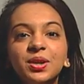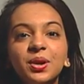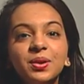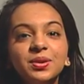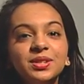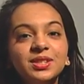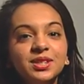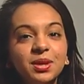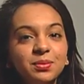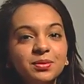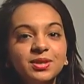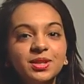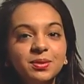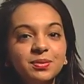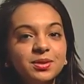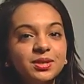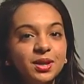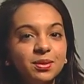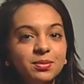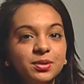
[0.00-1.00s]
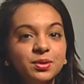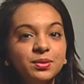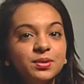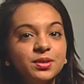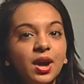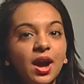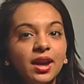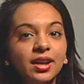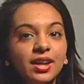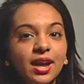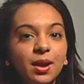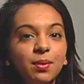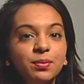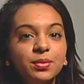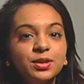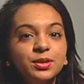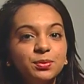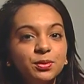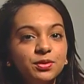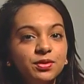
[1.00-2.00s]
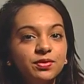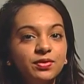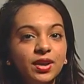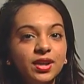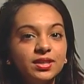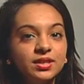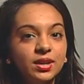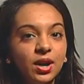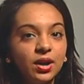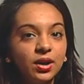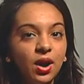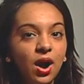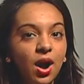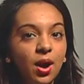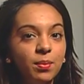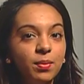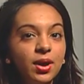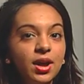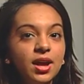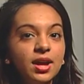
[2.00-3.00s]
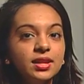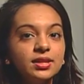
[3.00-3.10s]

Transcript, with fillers: go to www.campusmoviefest.com